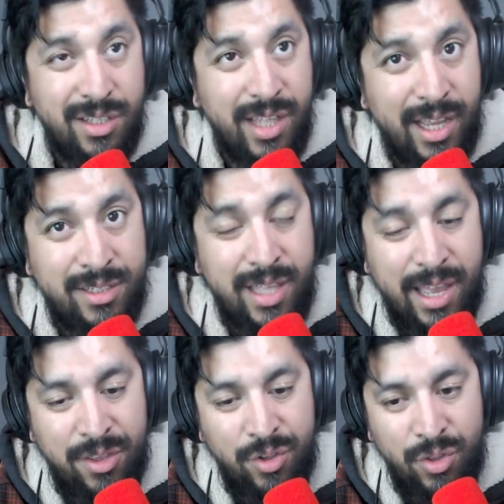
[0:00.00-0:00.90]
decks
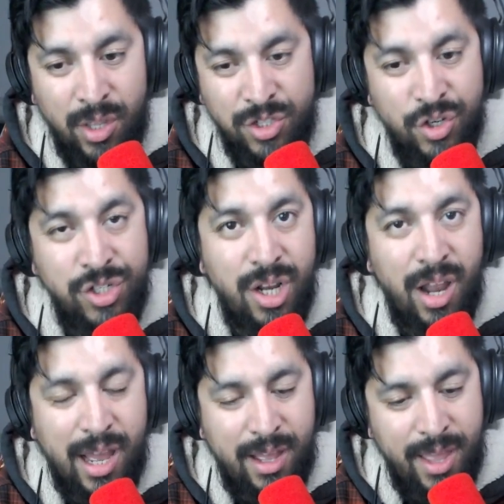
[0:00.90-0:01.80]
that they search a
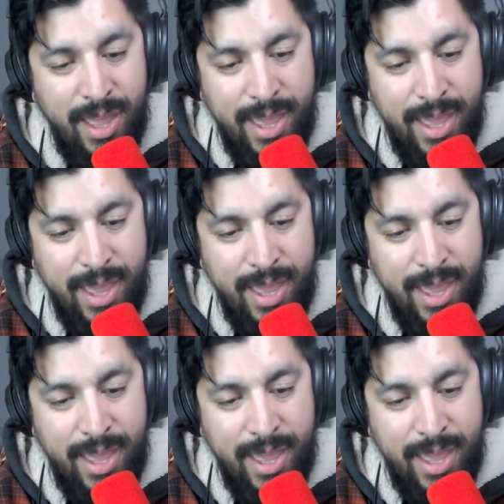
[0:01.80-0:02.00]
lot,